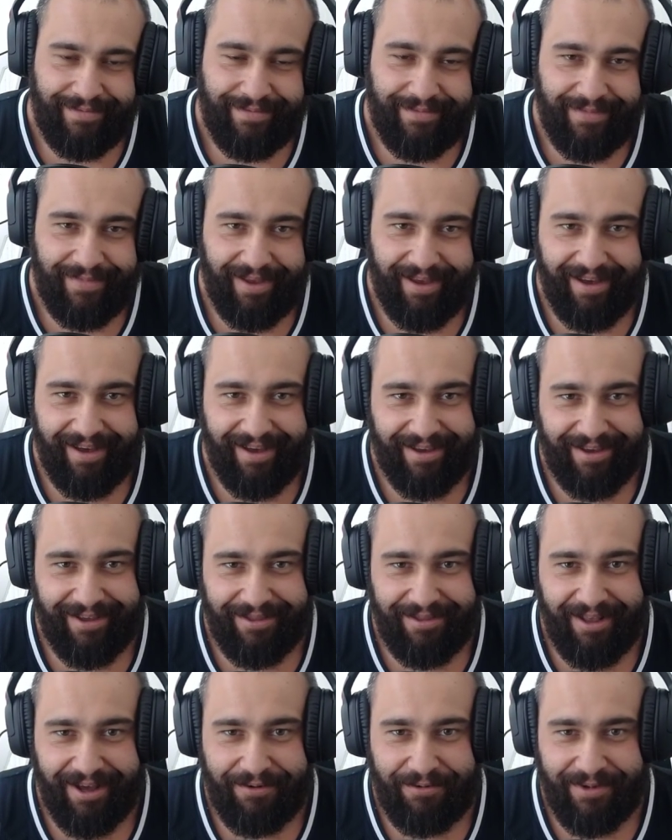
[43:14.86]
Yeah, good
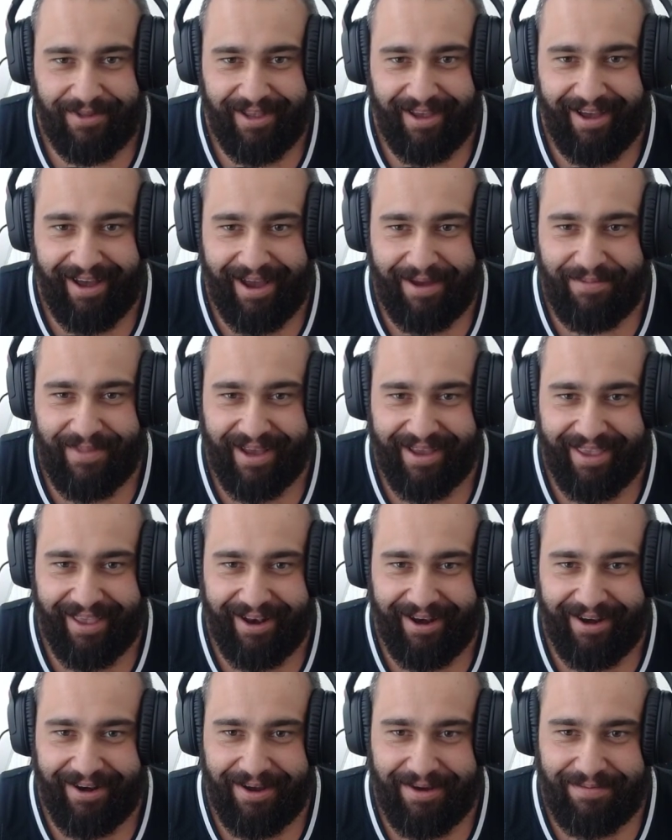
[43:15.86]
luck with that. I'm not
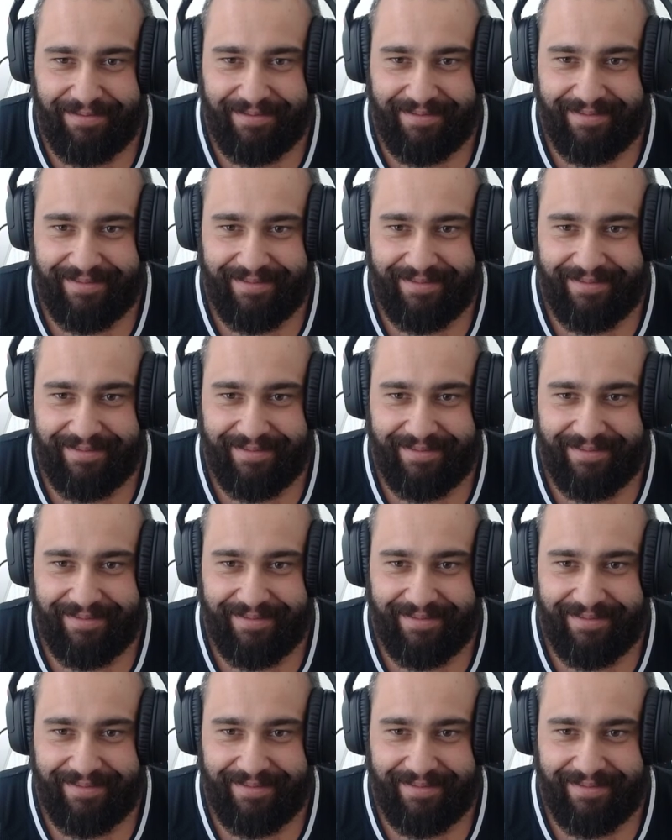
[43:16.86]
getting up.